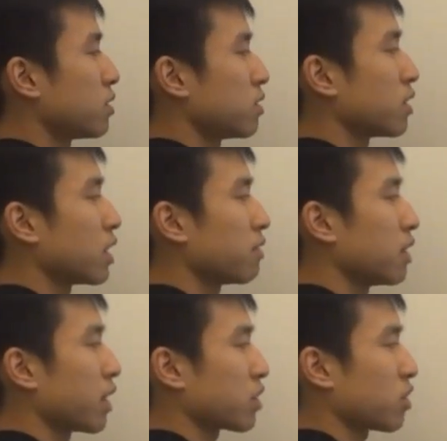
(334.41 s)
to give
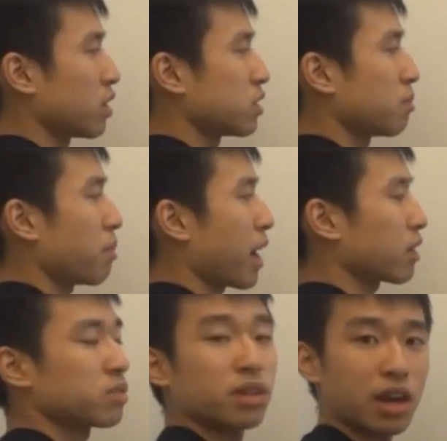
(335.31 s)
the electrons
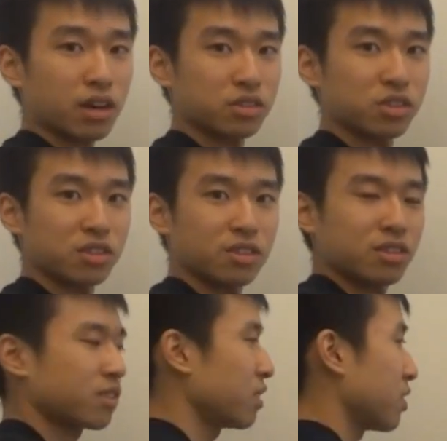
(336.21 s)
back to the oxygen.
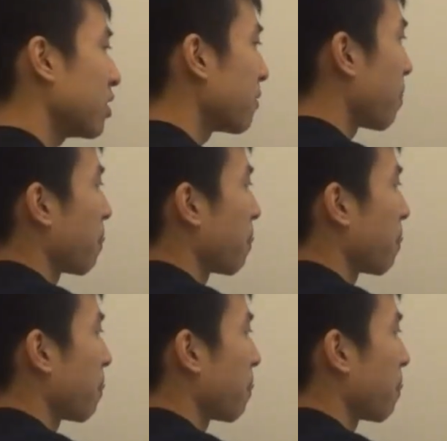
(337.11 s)
Okay?